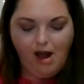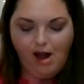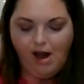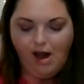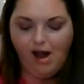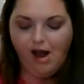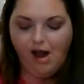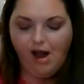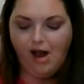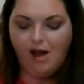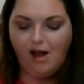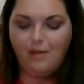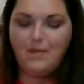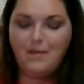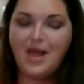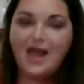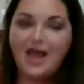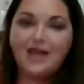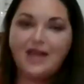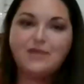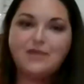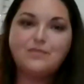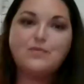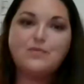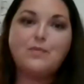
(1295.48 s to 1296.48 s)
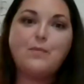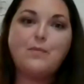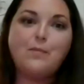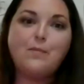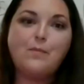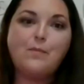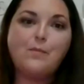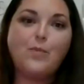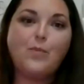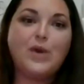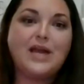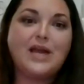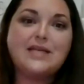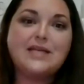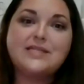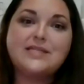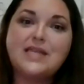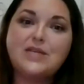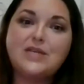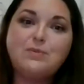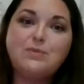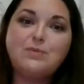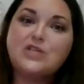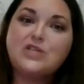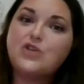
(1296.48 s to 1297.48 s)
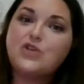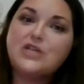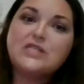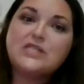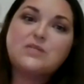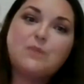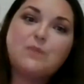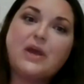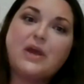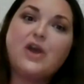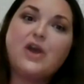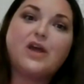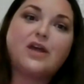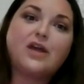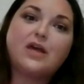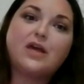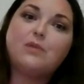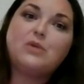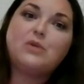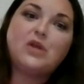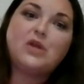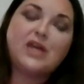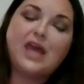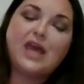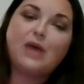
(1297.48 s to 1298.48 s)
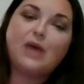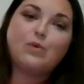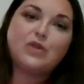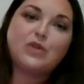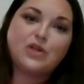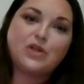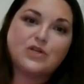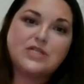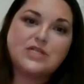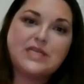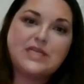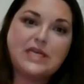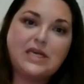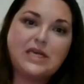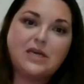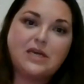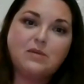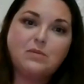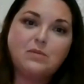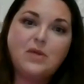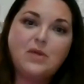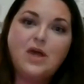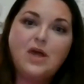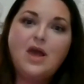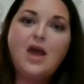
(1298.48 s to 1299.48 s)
And when I say be transparent and communicate with your team,